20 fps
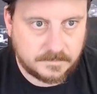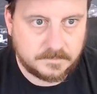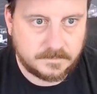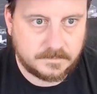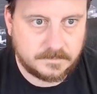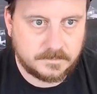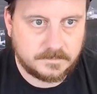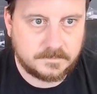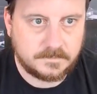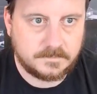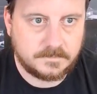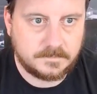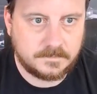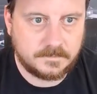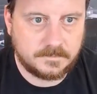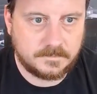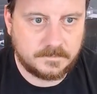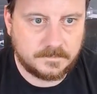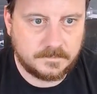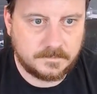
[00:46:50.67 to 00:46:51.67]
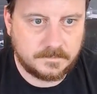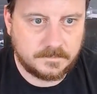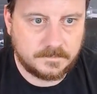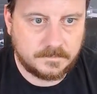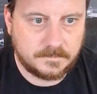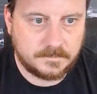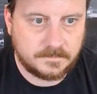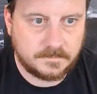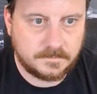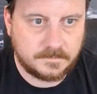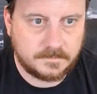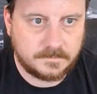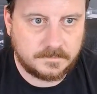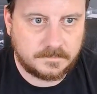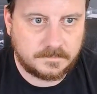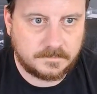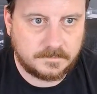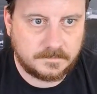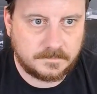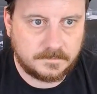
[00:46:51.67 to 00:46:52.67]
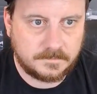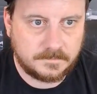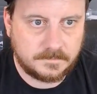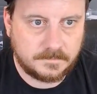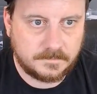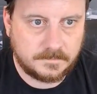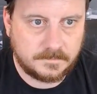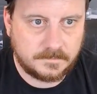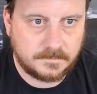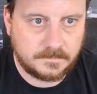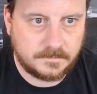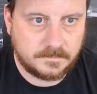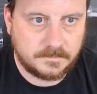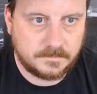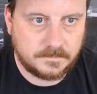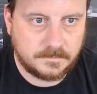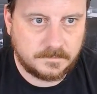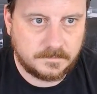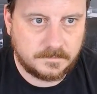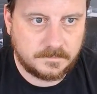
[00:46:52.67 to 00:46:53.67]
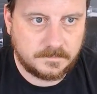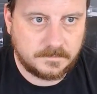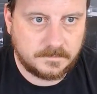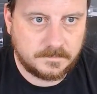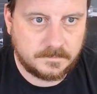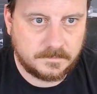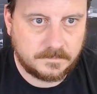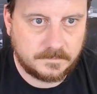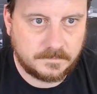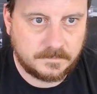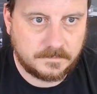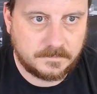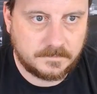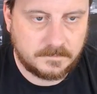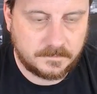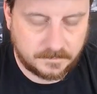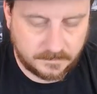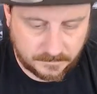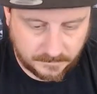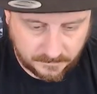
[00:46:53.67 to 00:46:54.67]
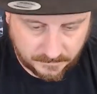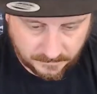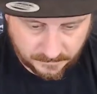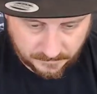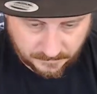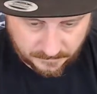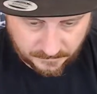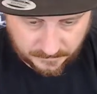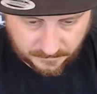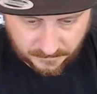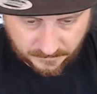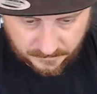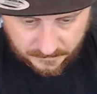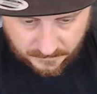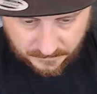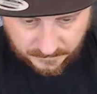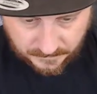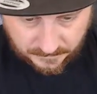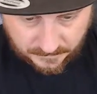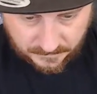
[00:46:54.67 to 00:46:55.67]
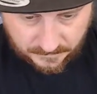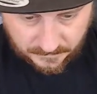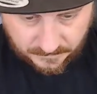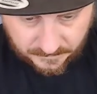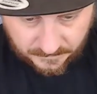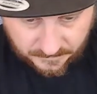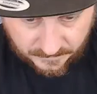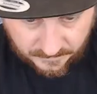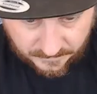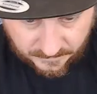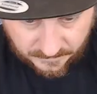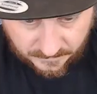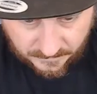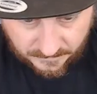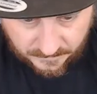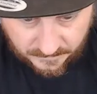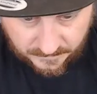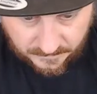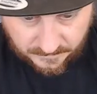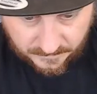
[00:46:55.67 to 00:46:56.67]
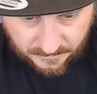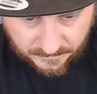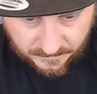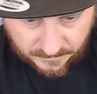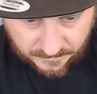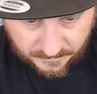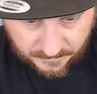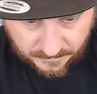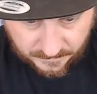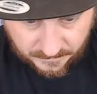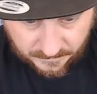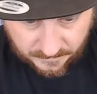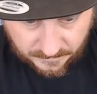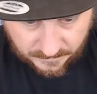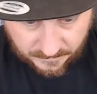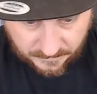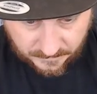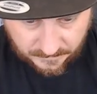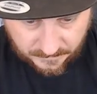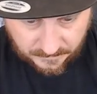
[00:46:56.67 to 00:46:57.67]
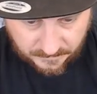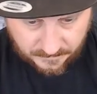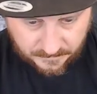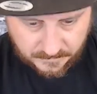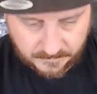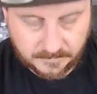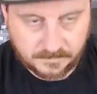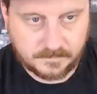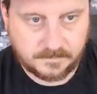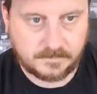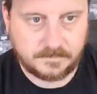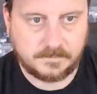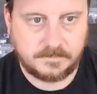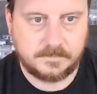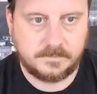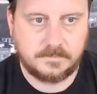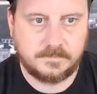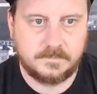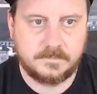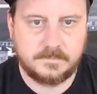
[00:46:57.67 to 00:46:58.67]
[no speech]